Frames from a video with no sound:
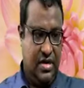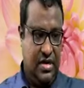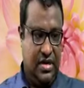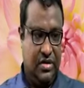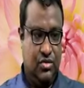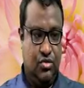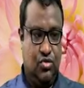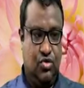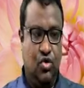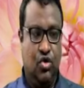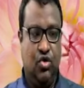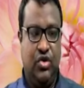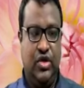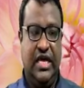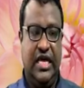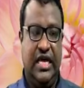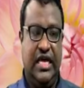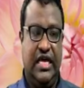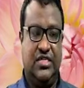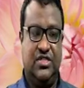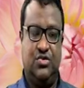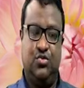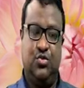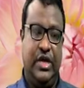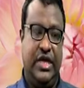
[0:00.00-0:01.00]
Though he
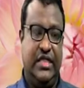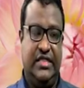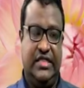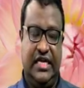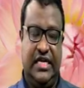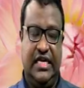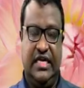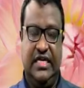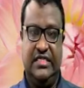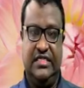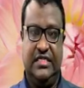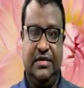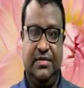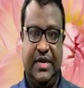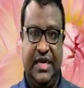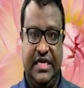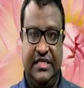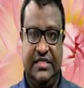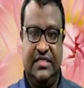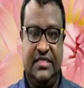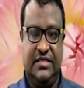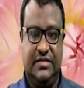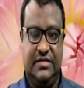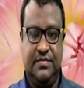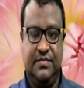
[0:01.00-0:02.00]
has wealth, he is a
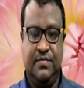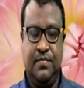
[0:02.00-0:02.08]
miser.